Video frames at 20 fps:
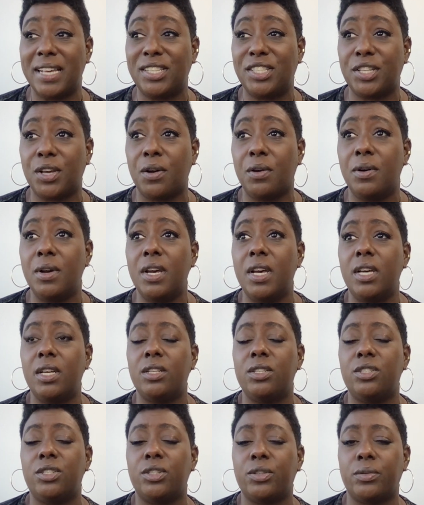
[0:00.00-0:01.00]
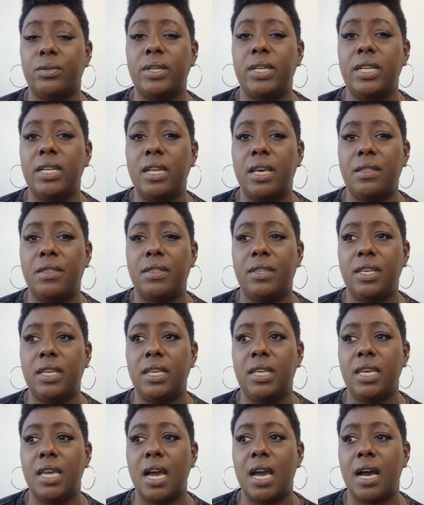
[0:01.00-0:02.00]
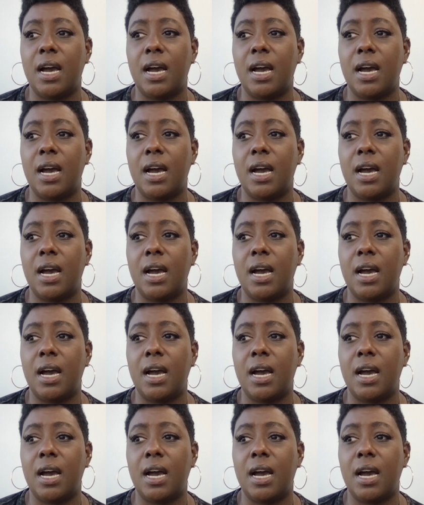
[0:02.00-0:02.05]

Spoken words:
So during the